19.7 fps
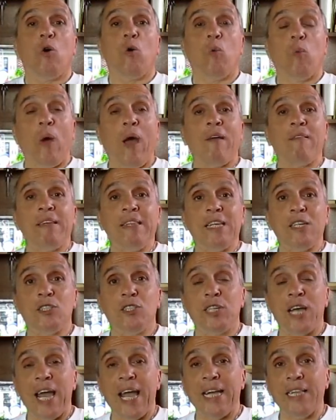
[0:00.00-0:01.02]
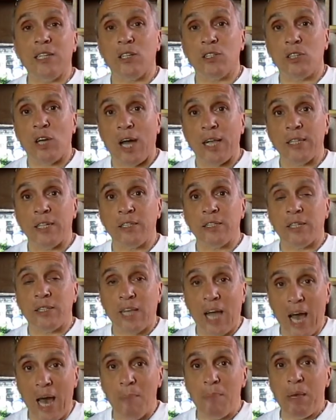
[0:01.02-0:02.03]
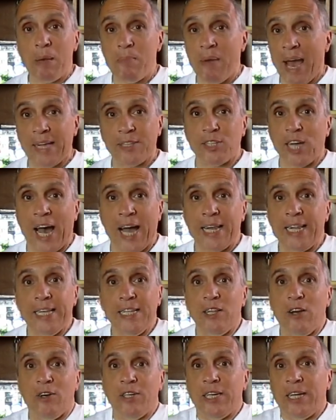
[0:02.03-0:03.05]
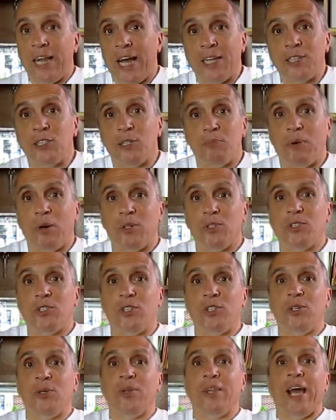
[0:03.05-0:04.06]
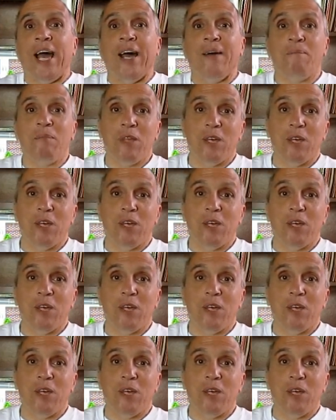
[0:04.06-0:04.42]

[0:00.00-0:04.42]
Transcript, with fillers: wearing the sandals on the tatami mats. I didn't know you're not supposed to do that.